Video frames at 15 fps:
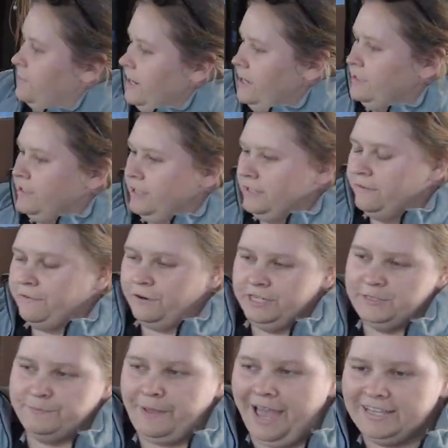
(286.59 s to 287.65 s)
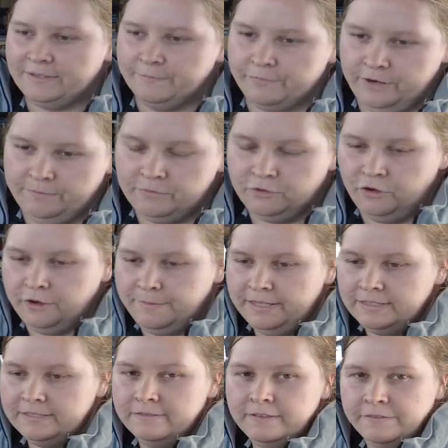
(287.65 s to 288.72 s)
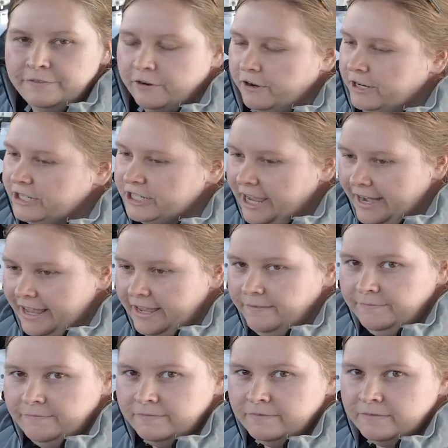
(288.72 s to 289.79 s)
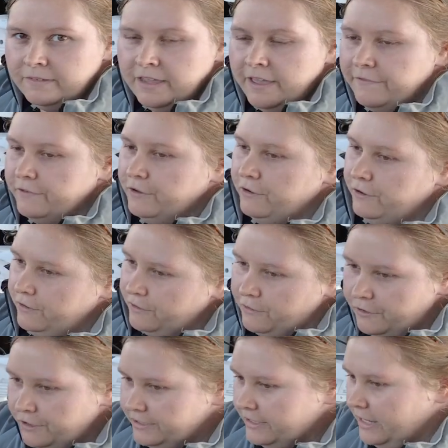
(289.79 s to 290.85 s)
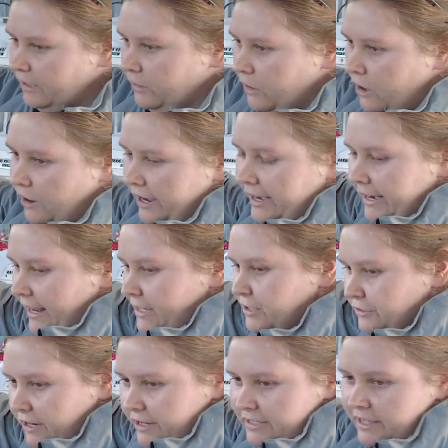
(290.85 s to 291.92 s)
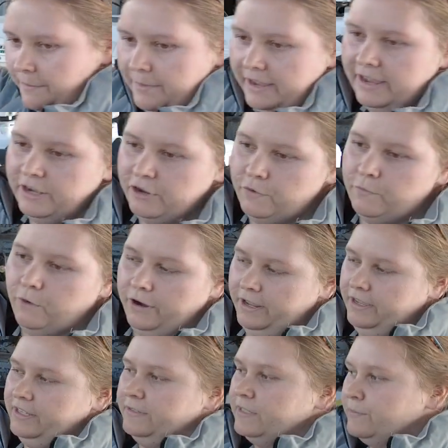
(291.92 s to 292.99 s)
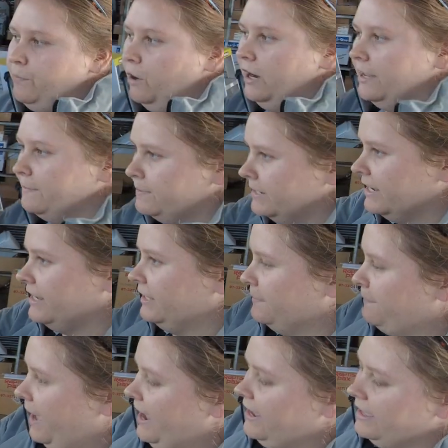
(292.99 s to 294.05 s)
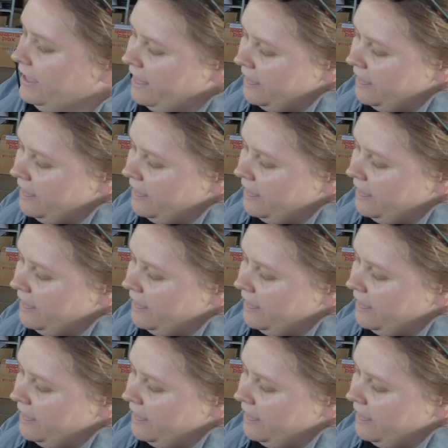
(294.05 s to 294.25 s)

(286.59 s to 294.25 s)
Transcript: what he's using for his bass and brim tournaments. If you're on a jetty, if you're cruising along in an estuary or something and you want to spot a particular bank,